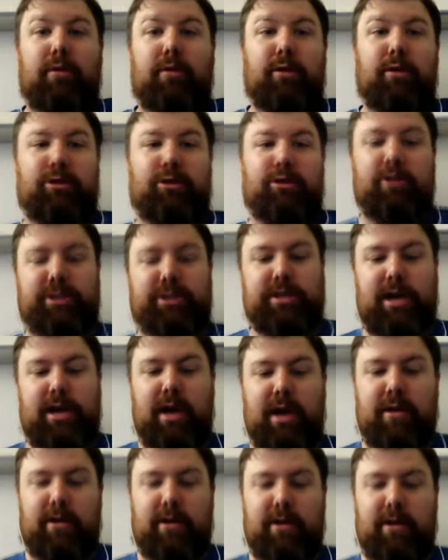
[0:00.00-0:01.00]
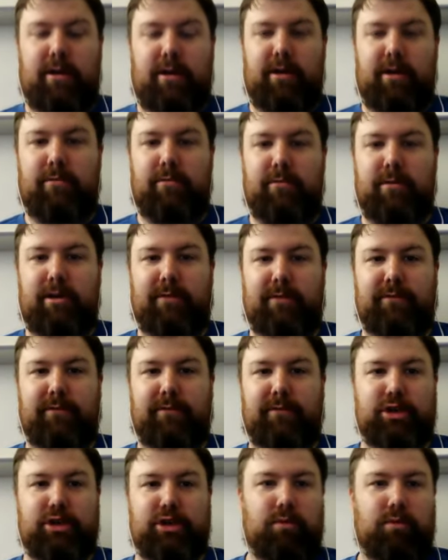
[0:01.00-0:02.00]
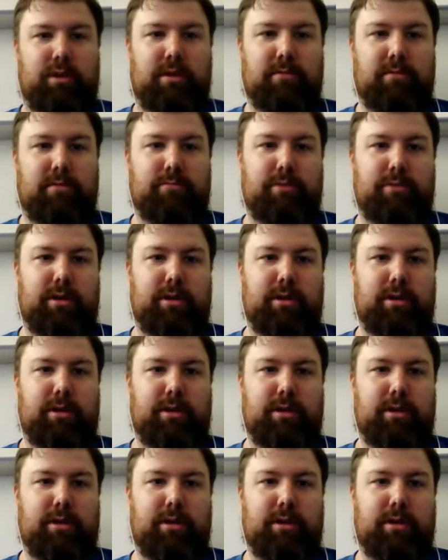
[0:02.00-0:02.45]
there's not an official one, but